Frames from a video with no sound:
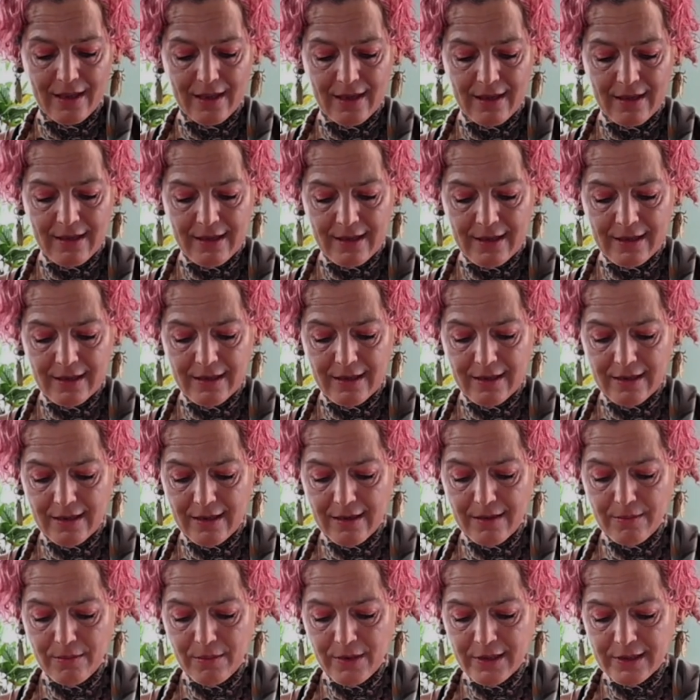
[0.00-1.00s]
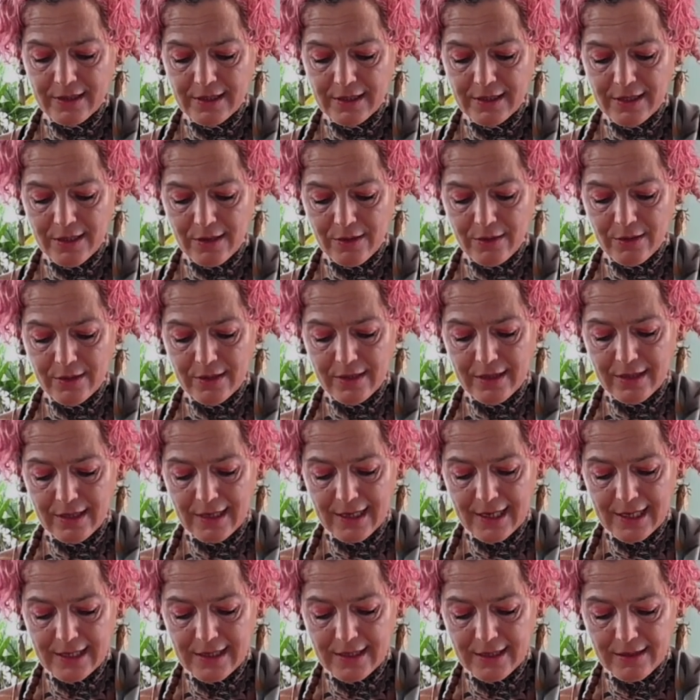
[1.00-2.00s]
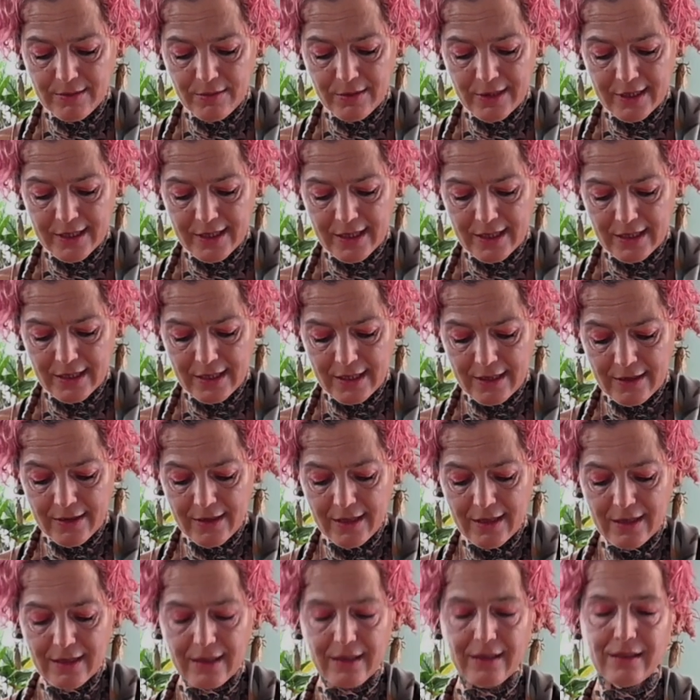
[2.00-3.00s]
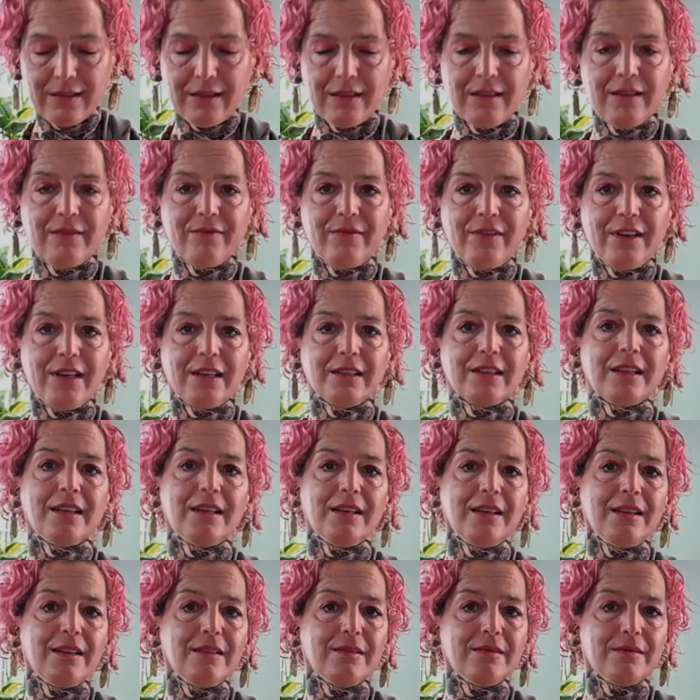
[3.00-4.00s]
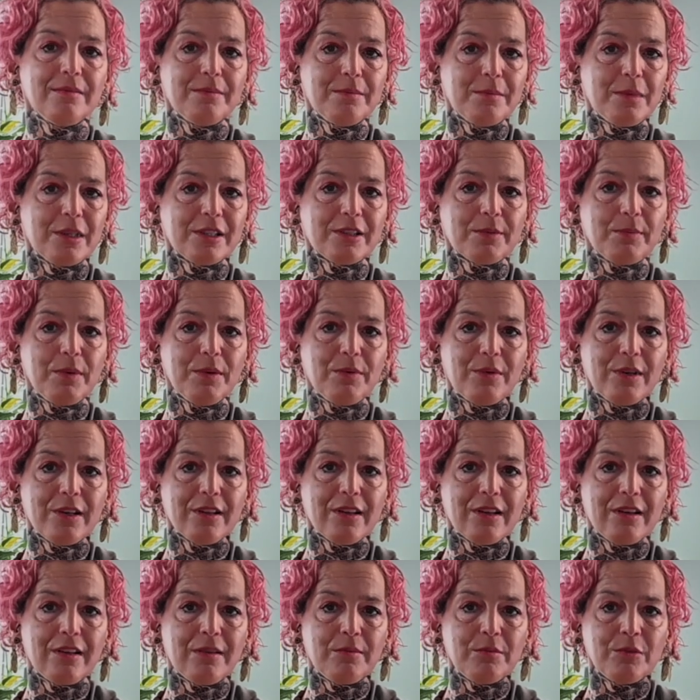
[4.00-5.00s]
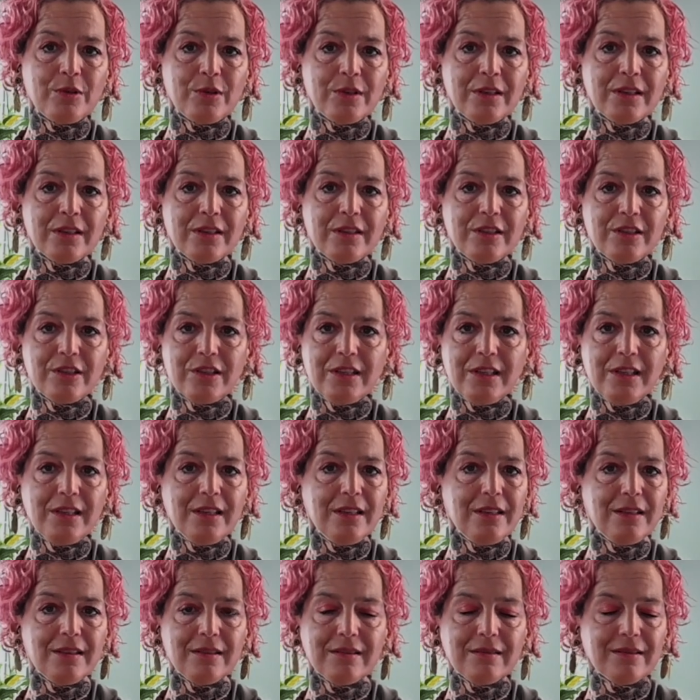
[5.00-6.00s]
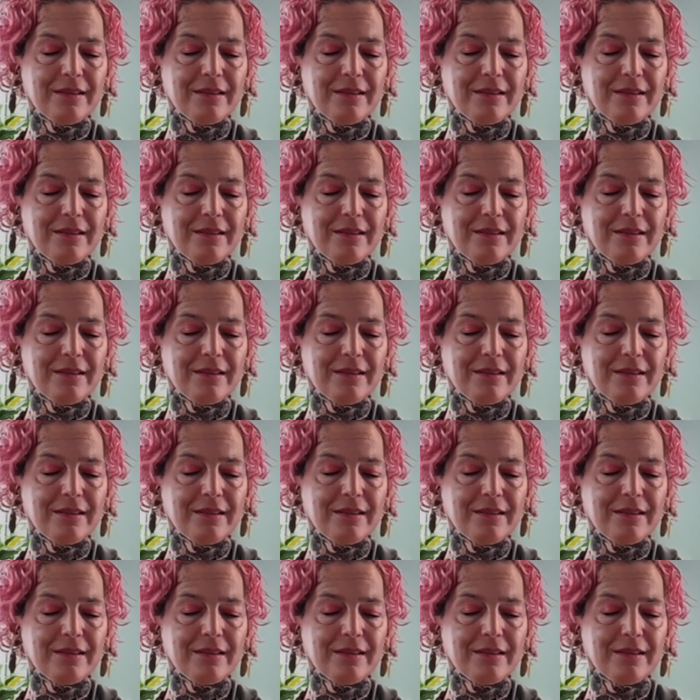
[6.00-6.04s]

And when I told the lady working there that, in fact, they must be worth a lot more, she